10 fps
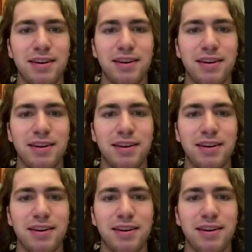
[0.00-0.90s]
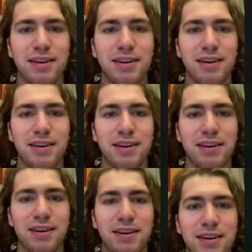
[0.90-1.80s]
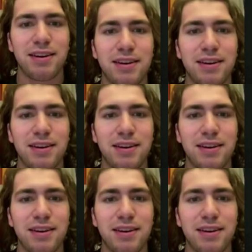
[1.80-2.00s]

(no one is talking)